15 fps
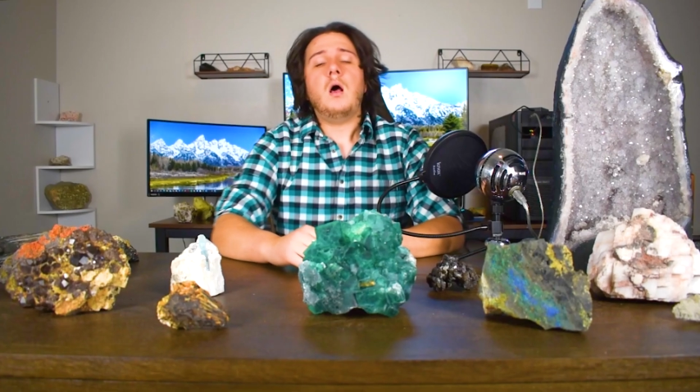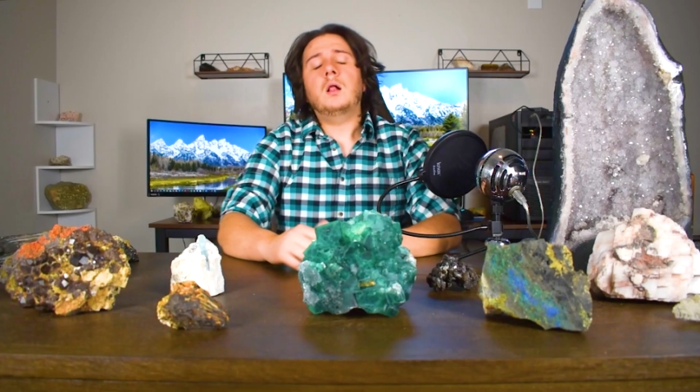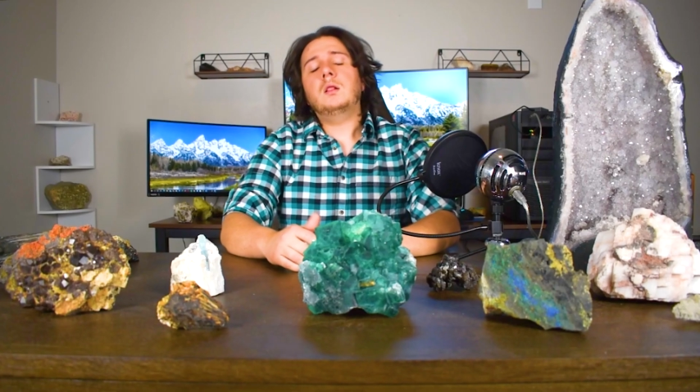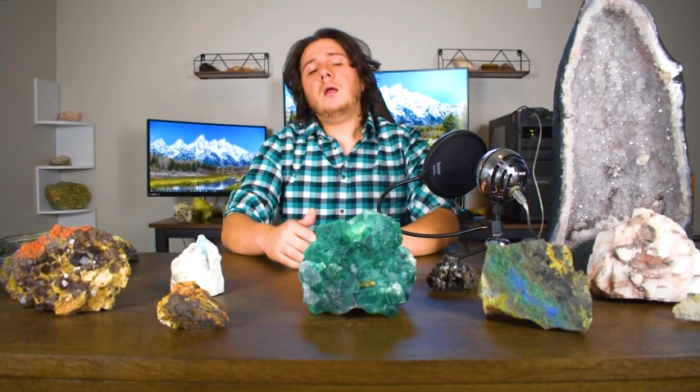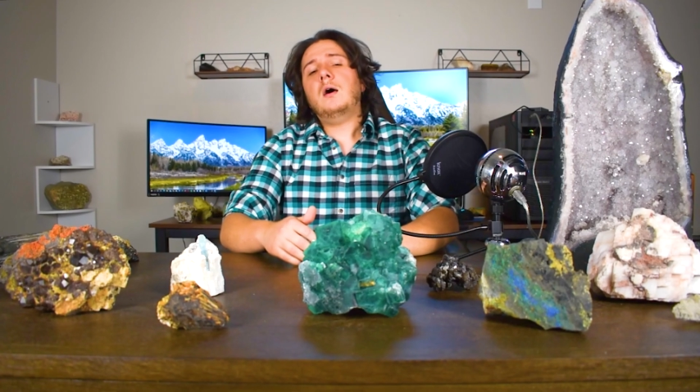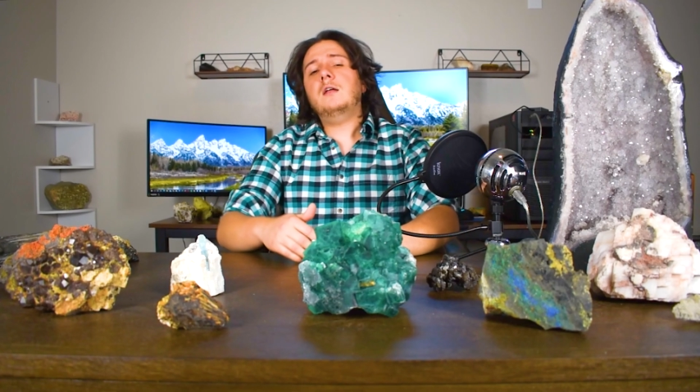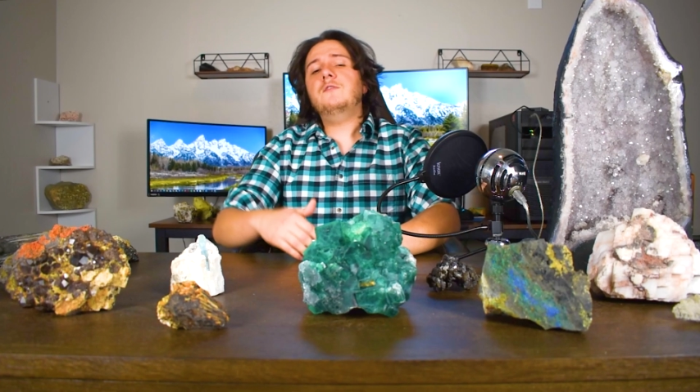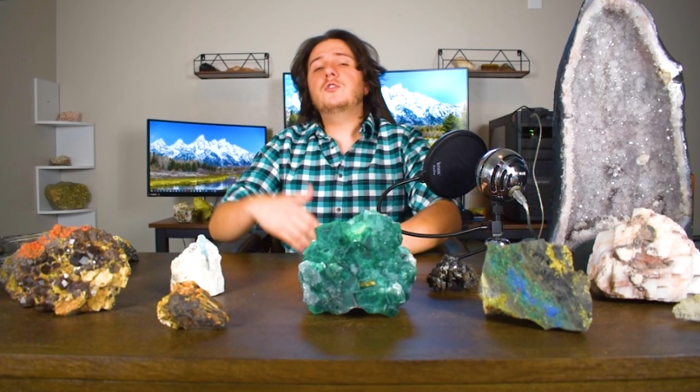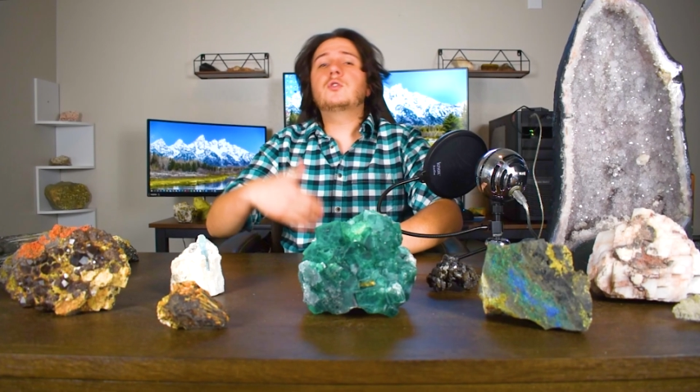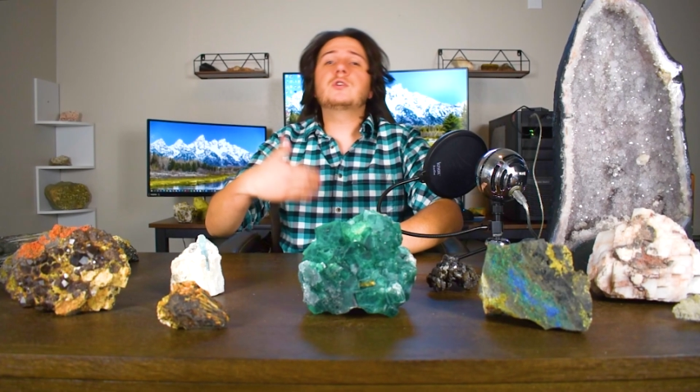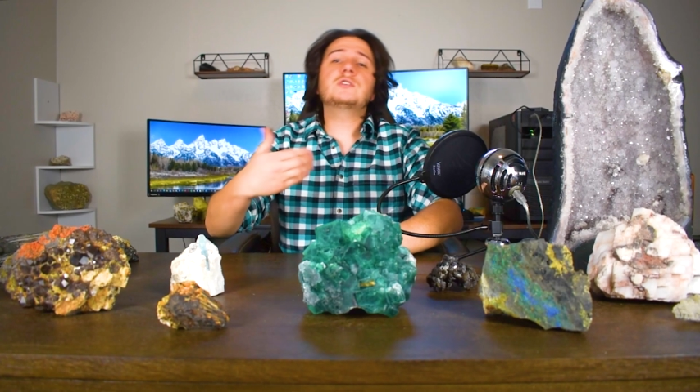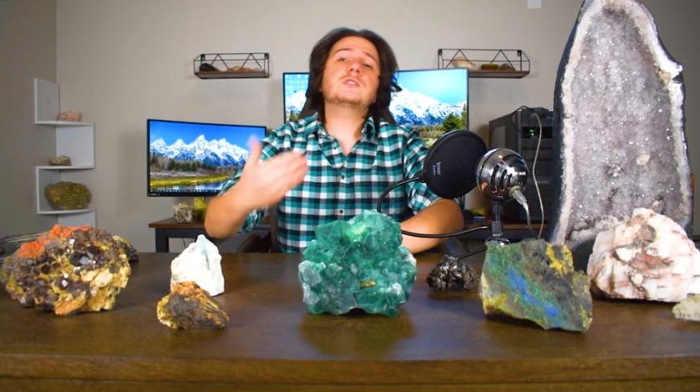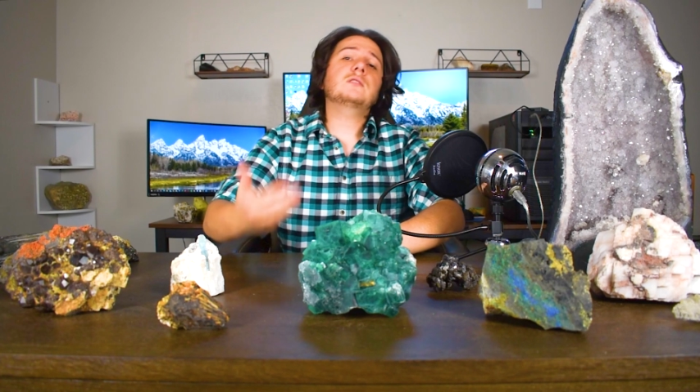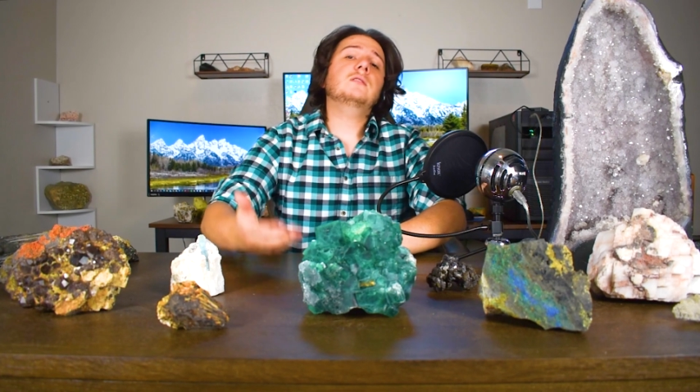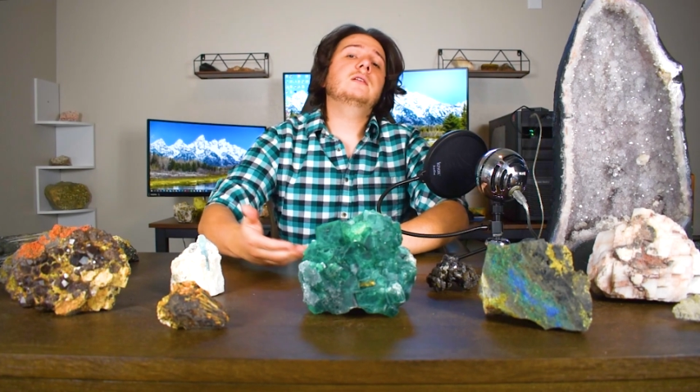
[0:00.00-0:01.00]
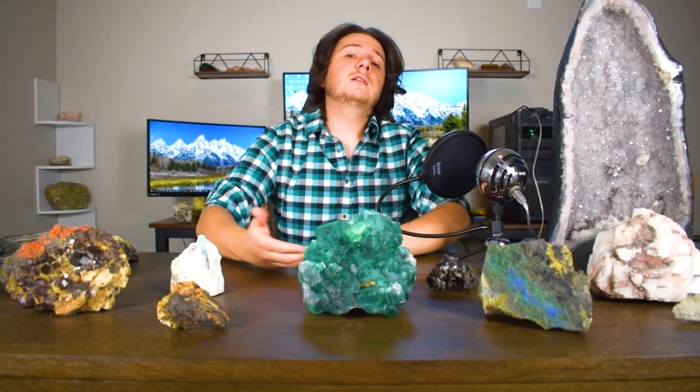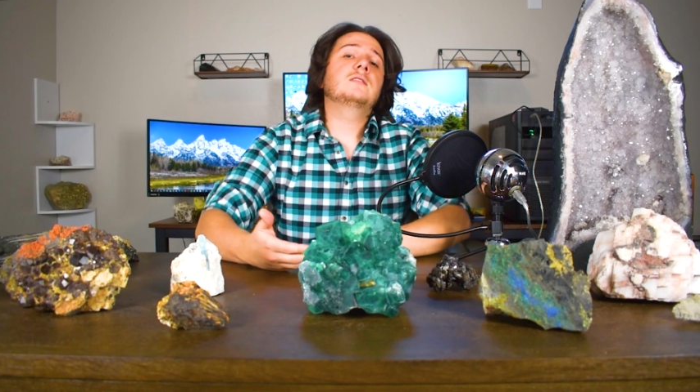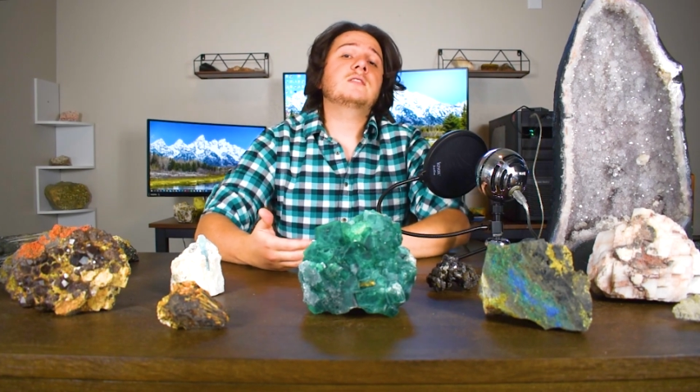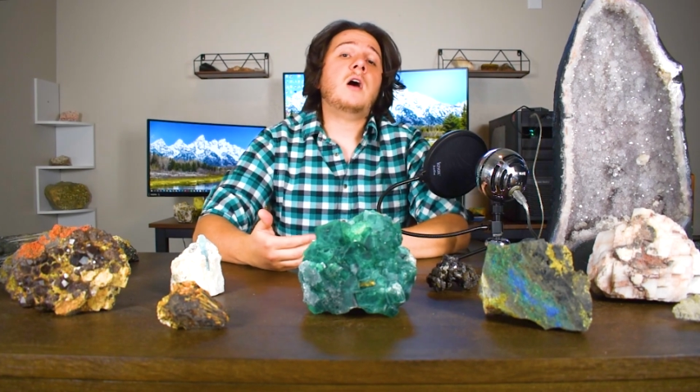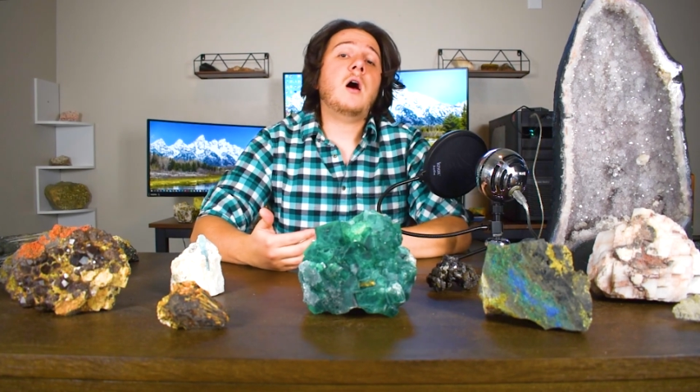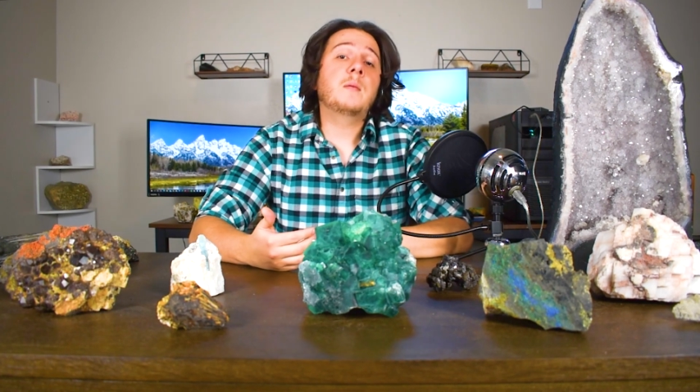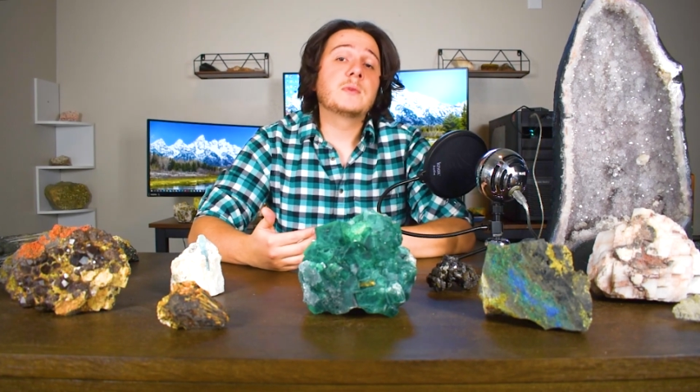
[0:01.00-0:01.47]
A lot of crystalline
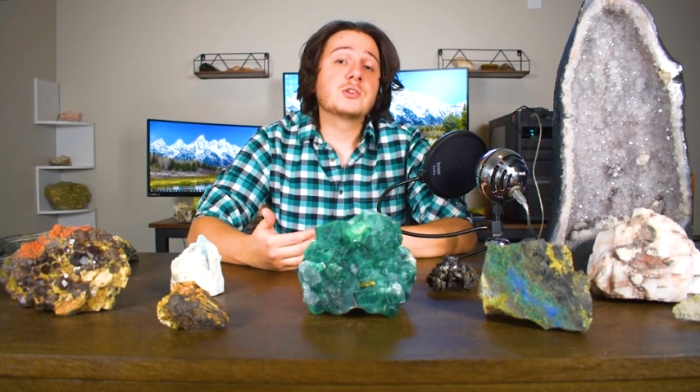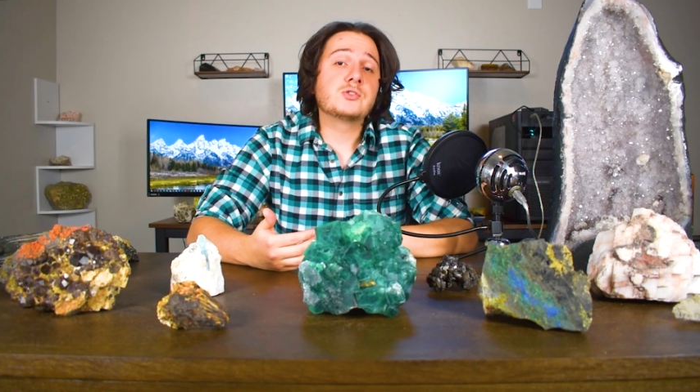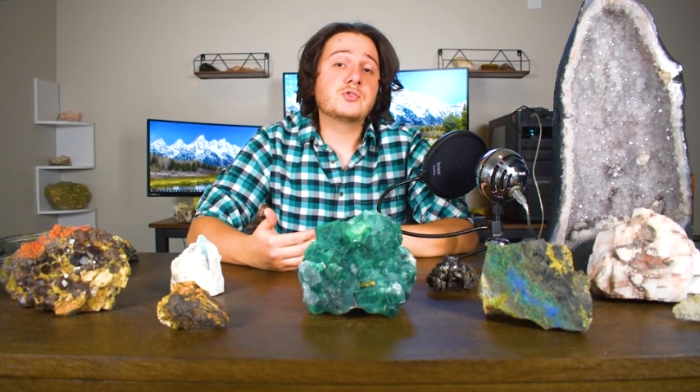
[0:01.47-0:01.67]
atomic